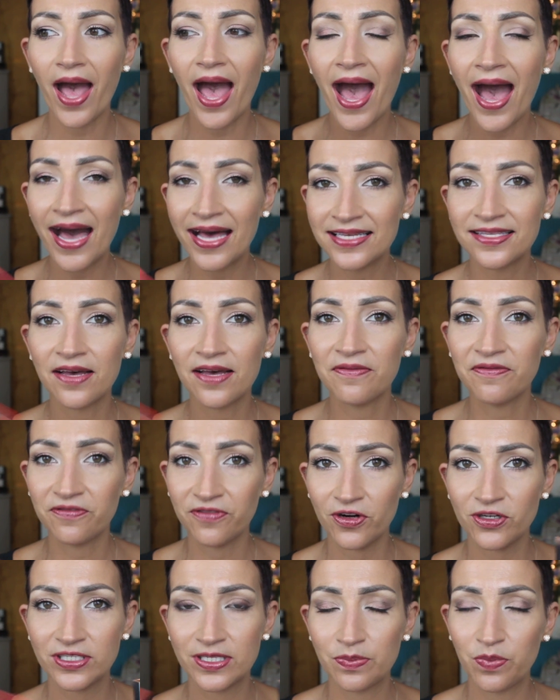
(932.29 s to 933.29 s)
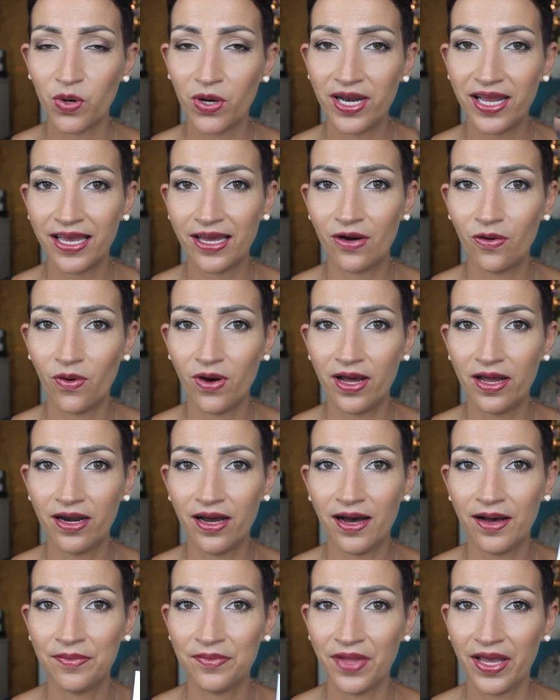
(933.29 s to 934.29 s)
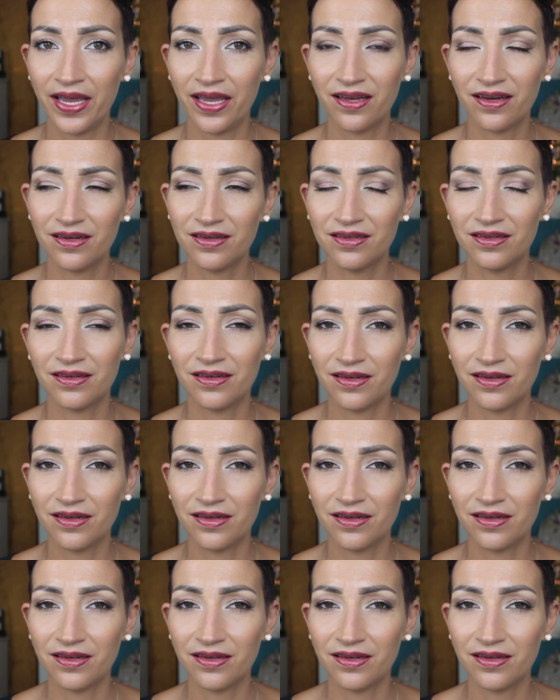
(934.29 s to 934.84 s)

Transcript: as I'm first putting it on, I'm like,